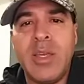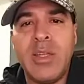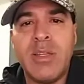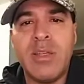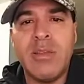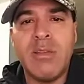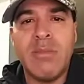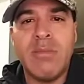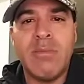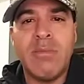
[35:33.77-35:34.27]

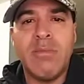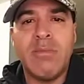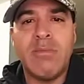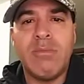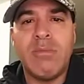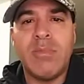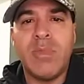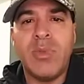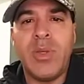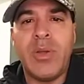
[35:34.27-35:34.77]

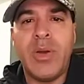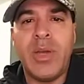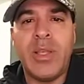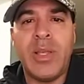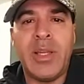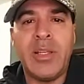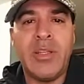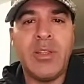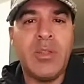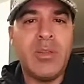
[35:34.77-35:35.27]
and I
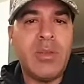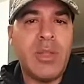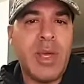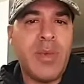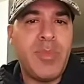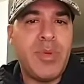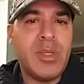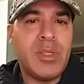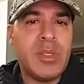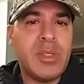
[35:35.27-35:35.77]
like to do
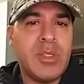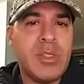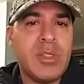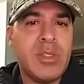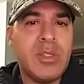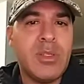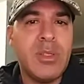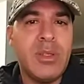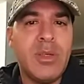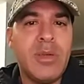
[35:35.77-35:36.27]
that
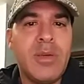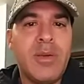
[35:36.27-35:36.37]
because